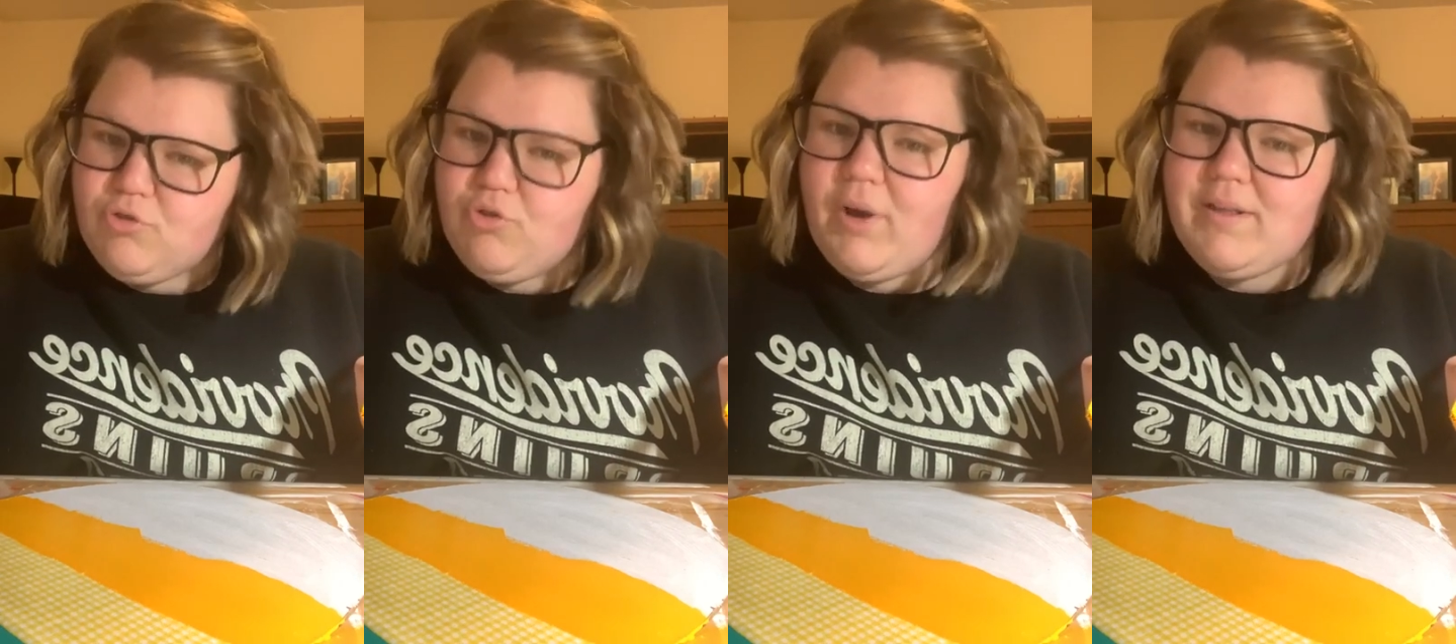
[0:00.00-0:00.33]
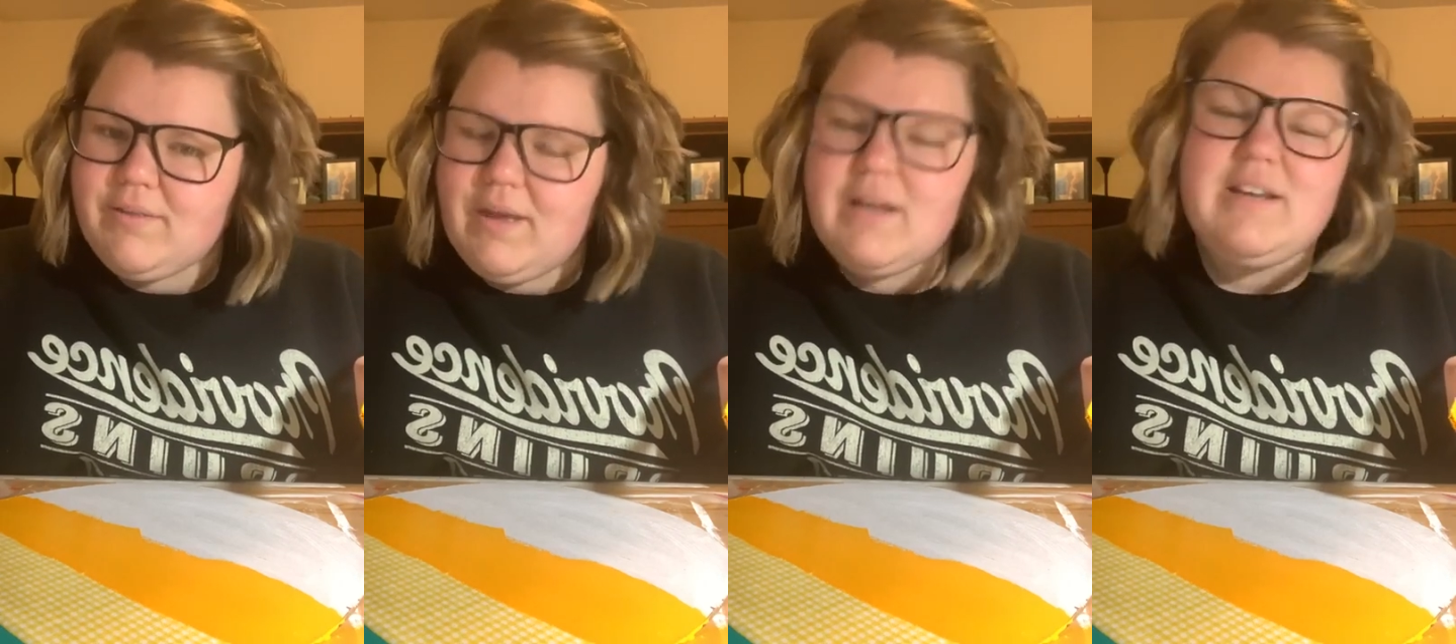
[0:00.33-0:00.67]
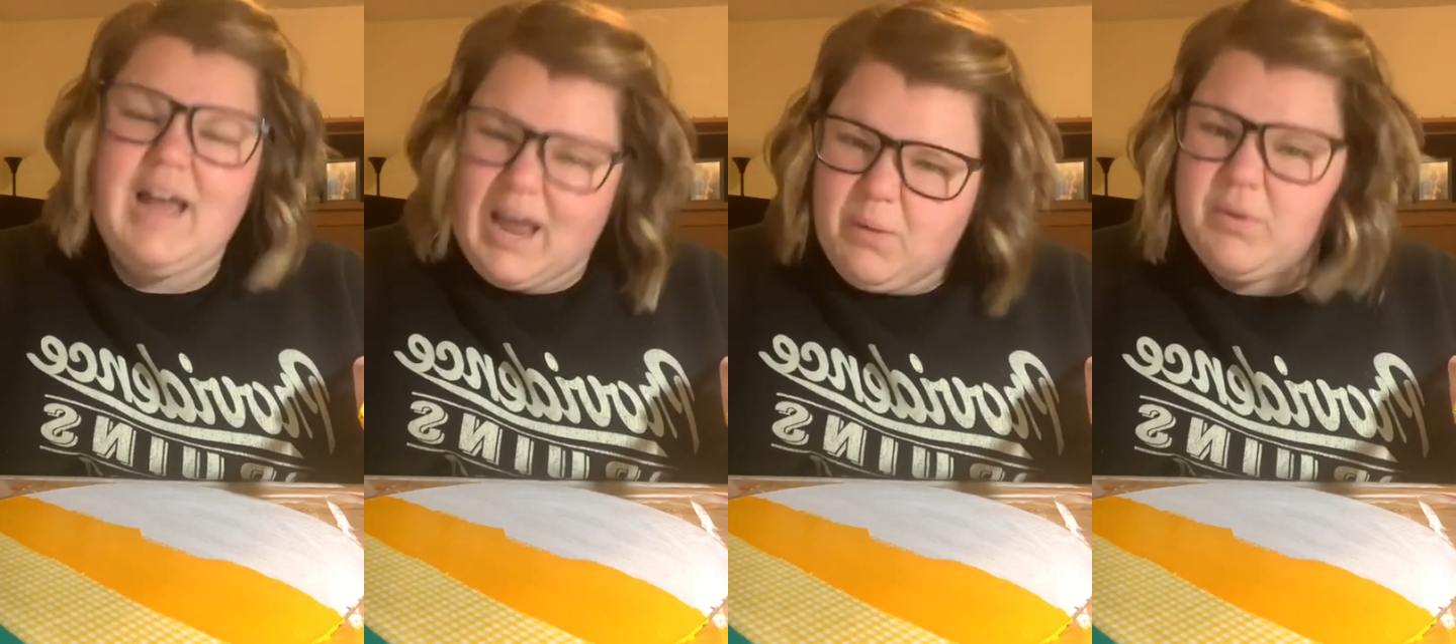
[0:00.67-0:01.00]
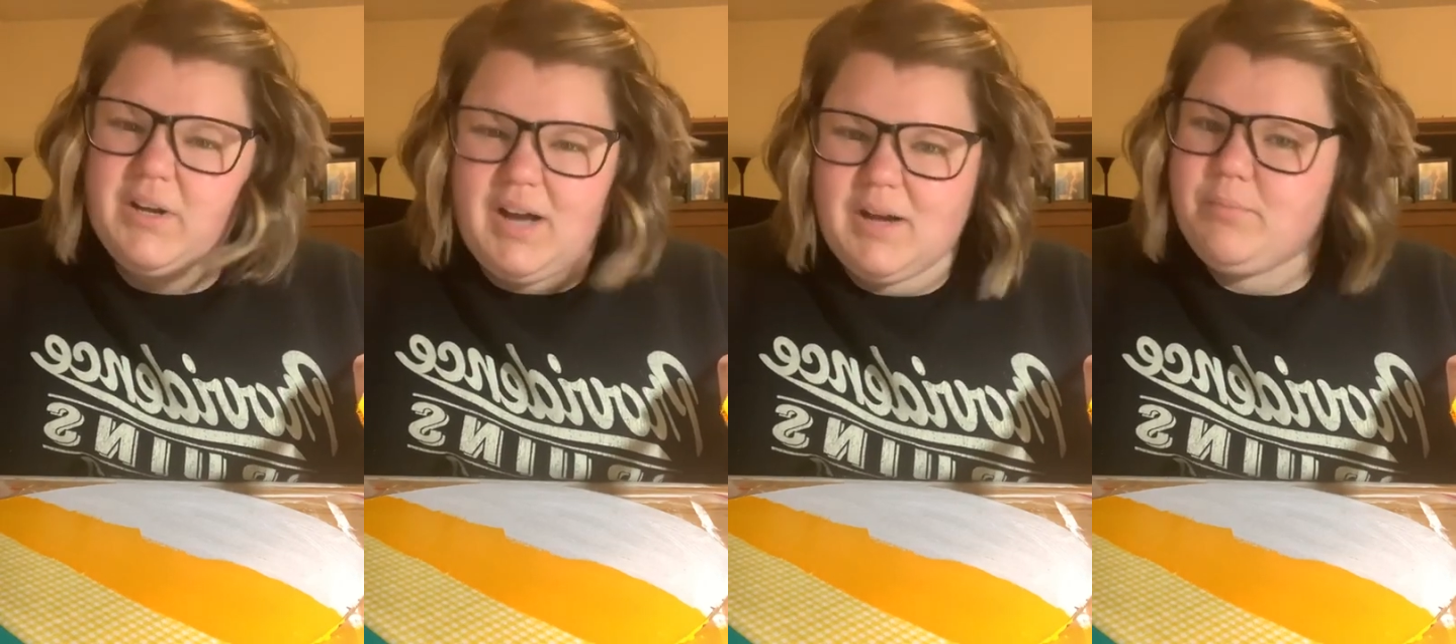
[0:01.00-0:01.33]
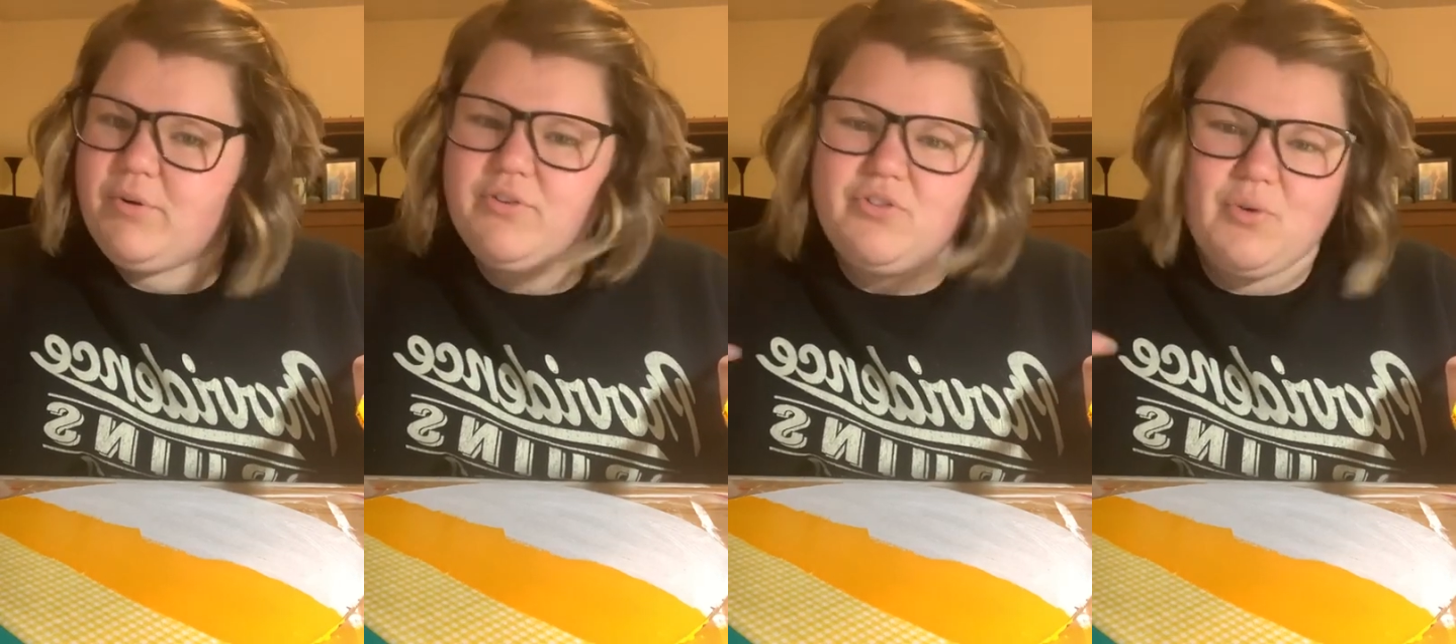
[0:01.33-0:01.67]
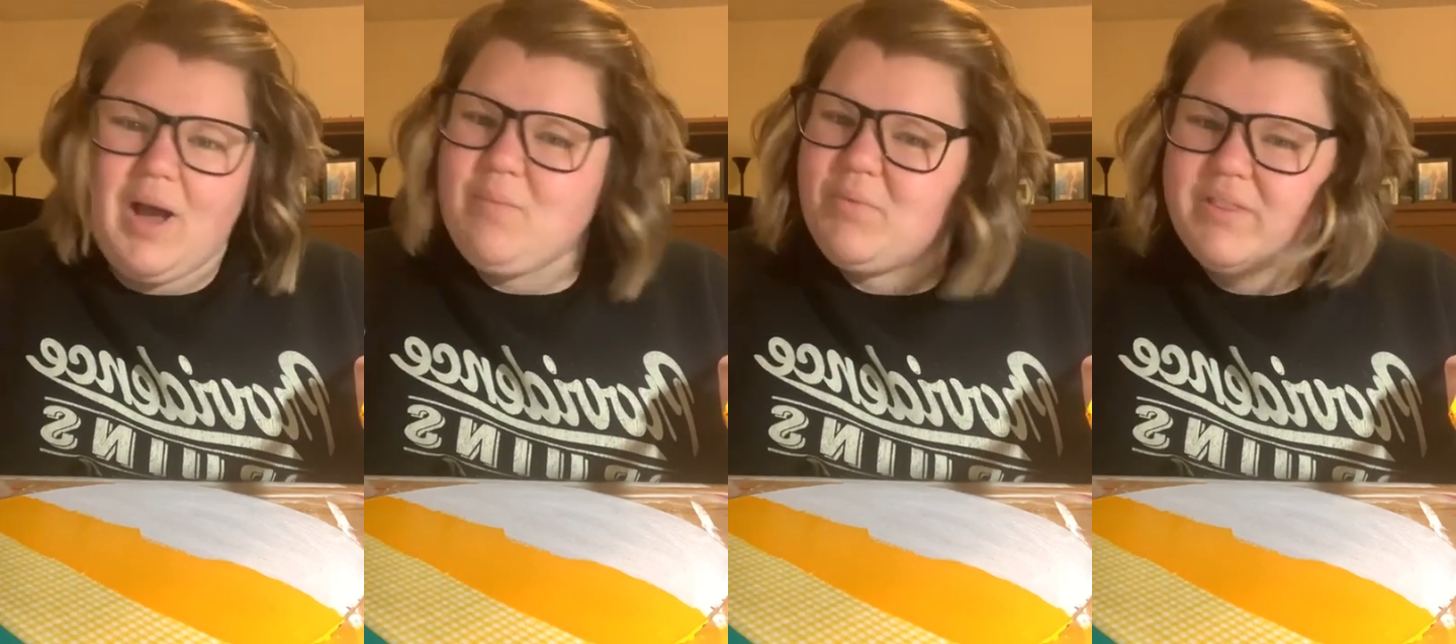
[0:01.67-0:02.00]
straight sun, I would have gotten burnt too.
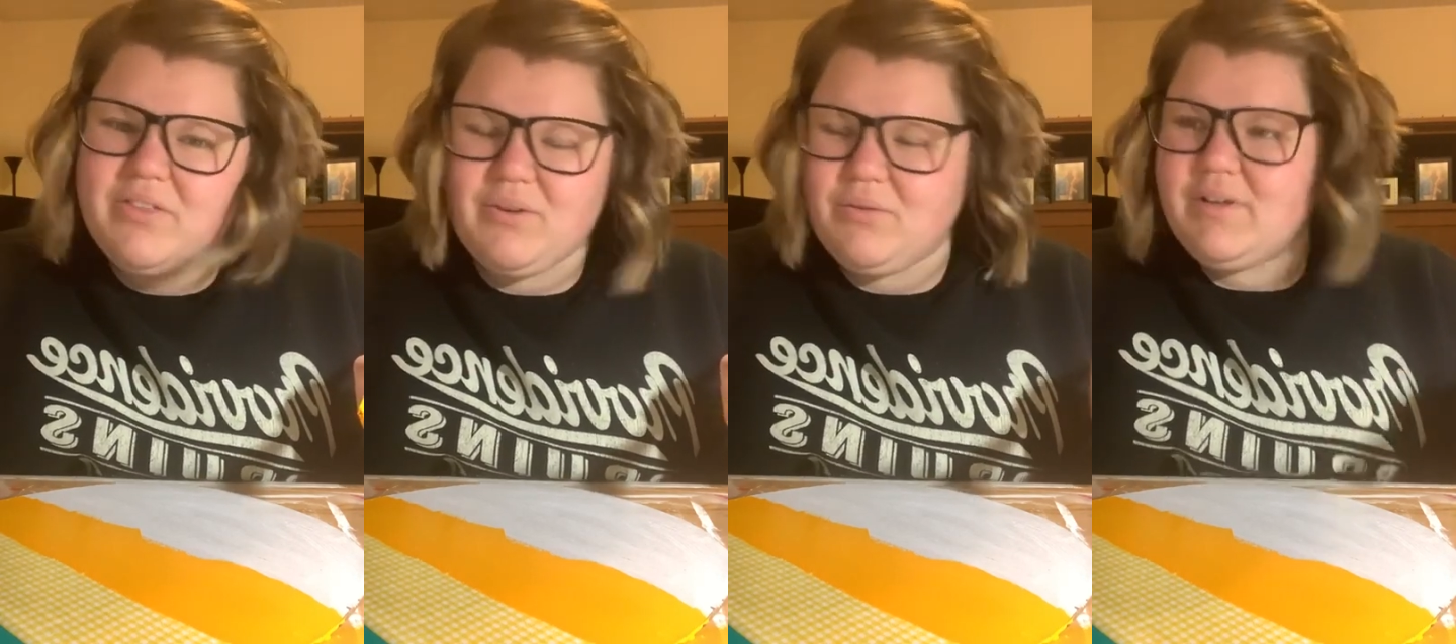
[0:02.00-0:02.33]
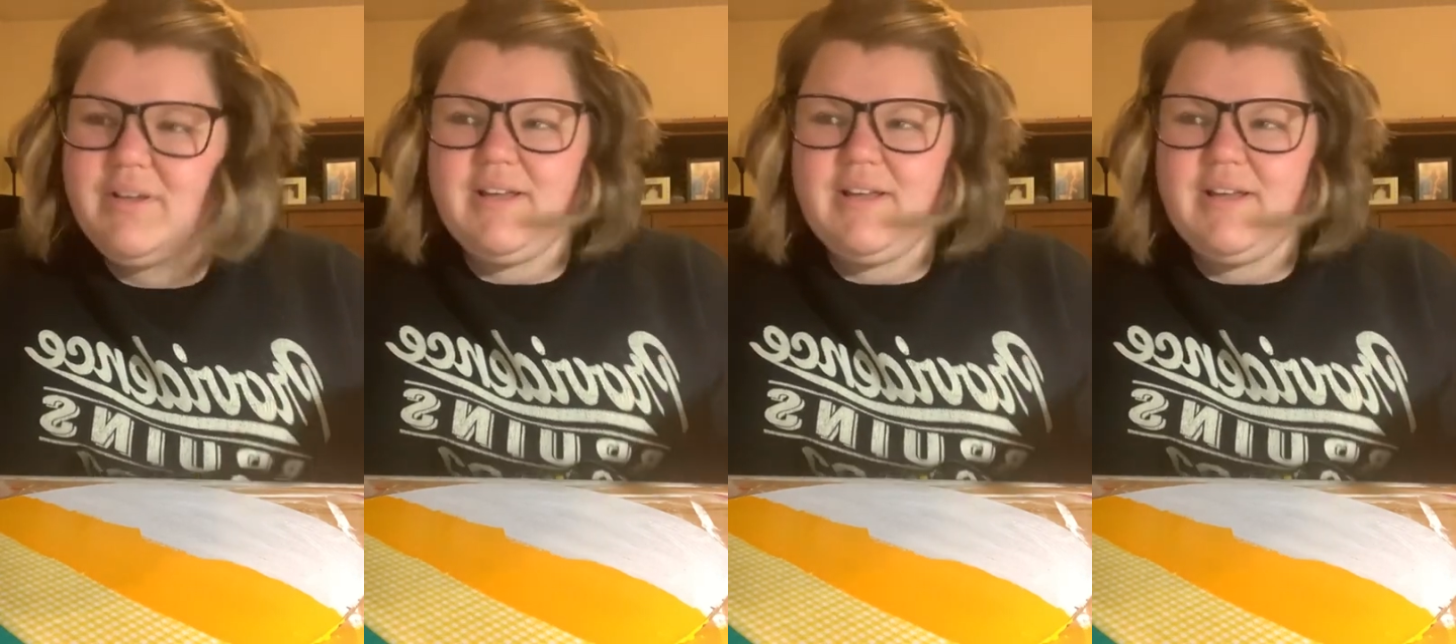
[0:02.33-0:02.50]
I'm with you.